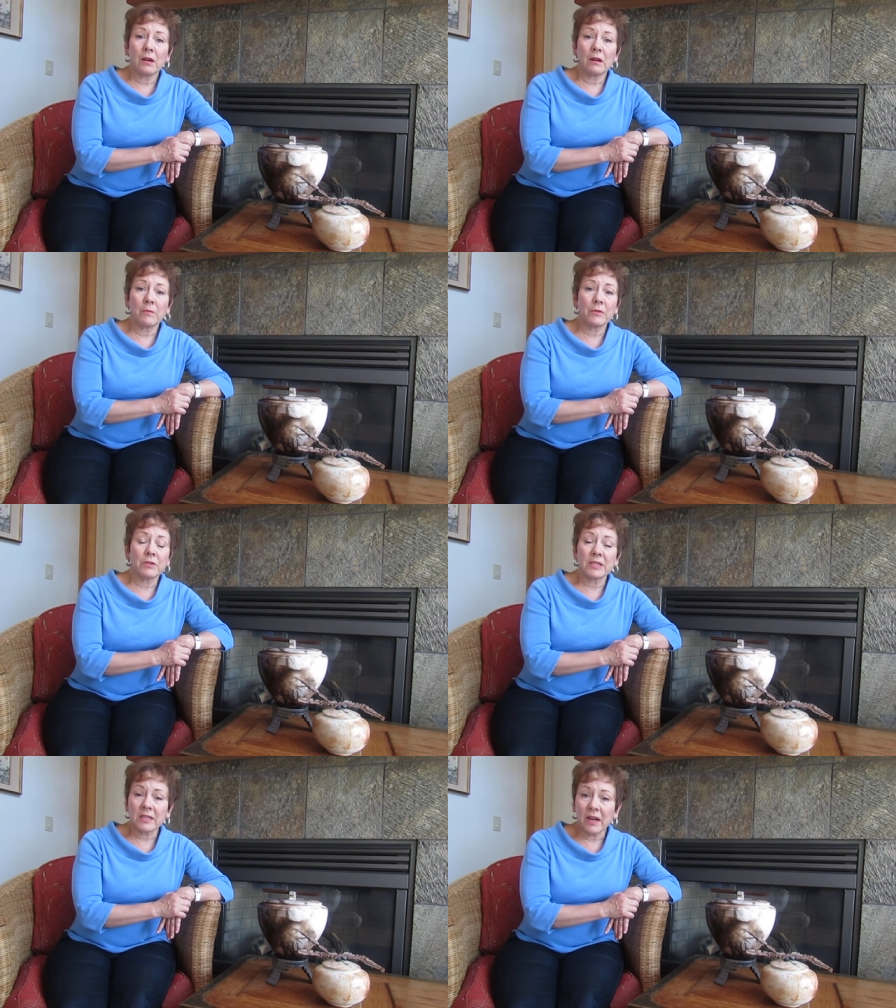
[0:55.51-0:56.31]
um, they're
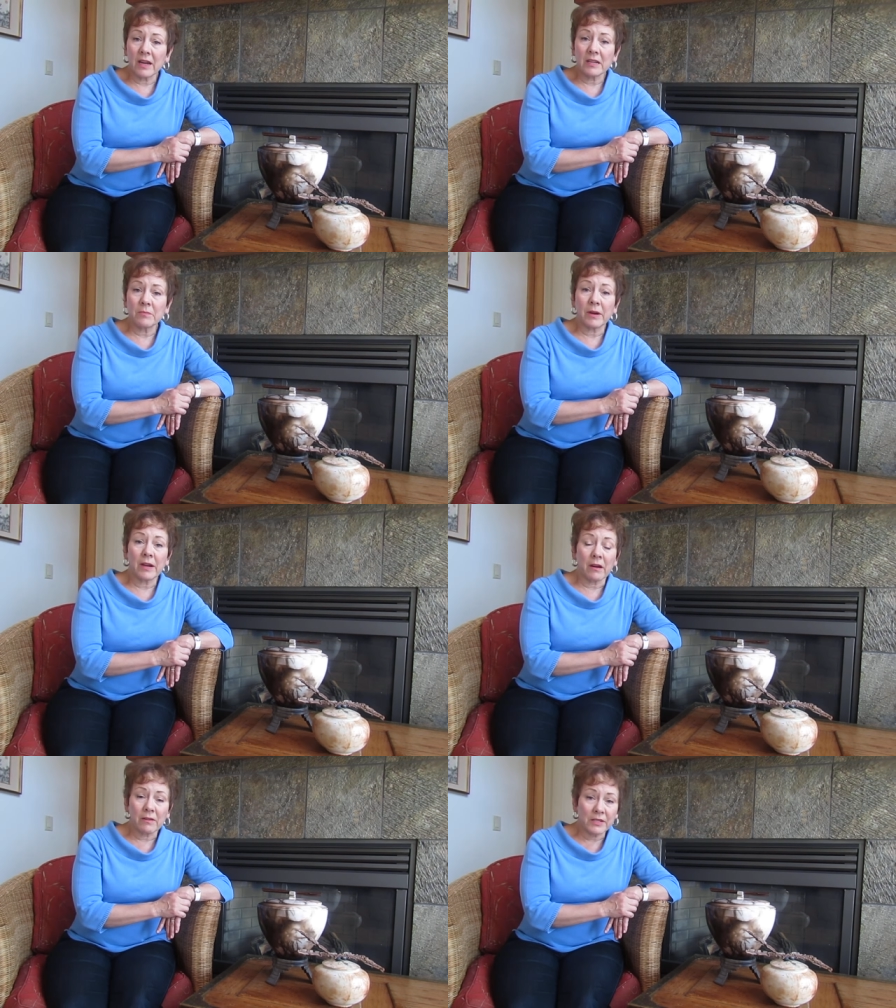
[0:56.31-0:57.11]
designed
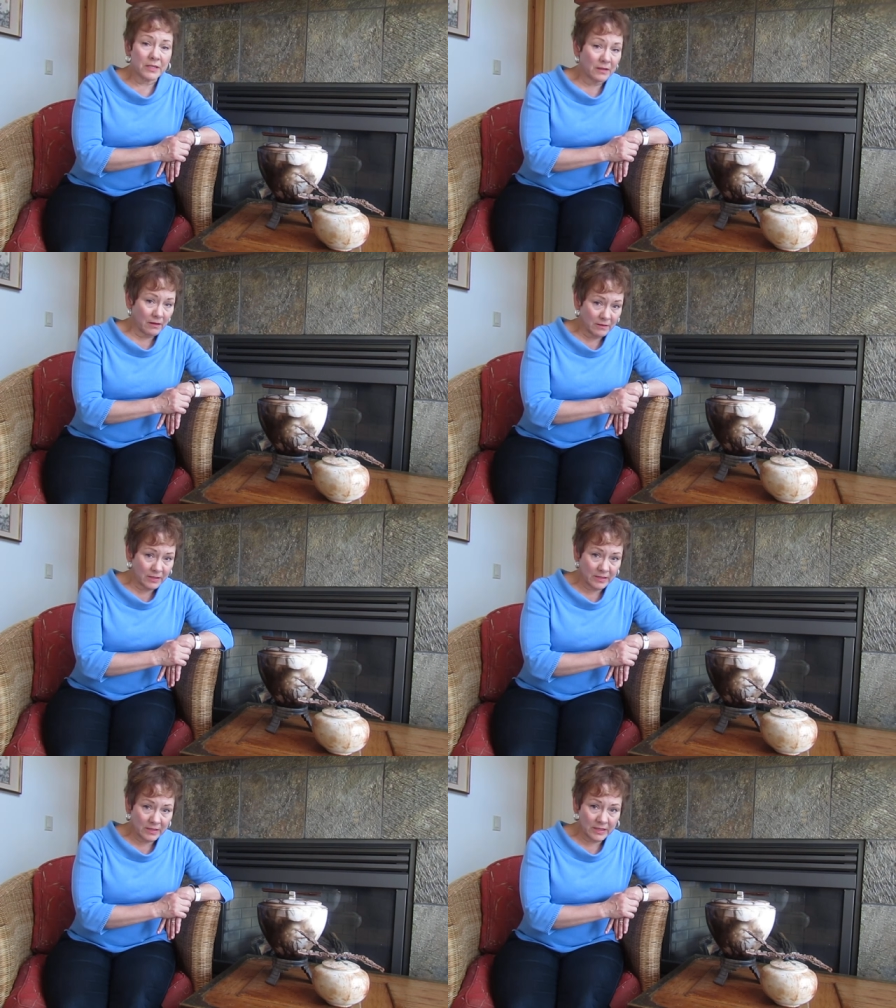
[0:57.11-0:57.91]
by artists and
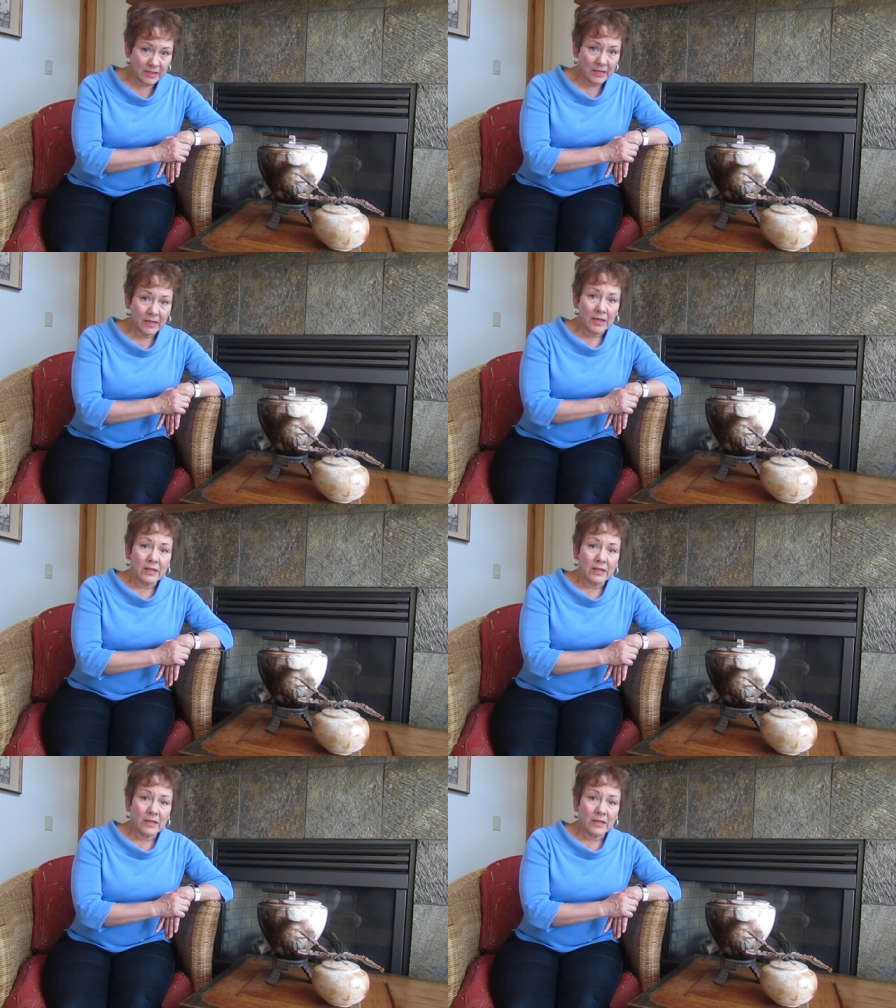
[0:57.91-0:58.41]
artisans.